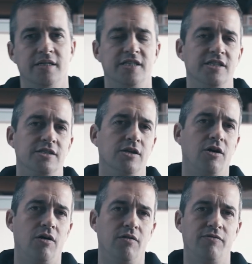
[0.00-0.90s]
This is
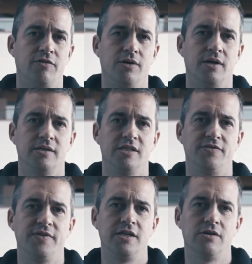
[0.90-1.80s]
all for this
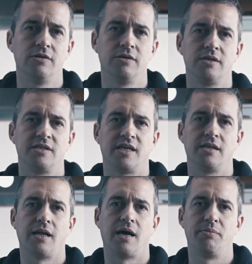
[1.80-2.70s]
video.
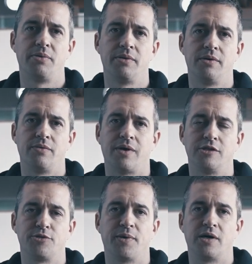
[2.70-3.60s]
Saddle up,
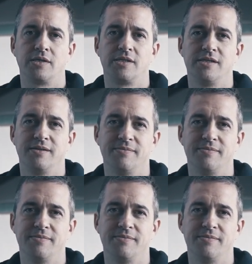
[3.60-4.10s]
ride smart.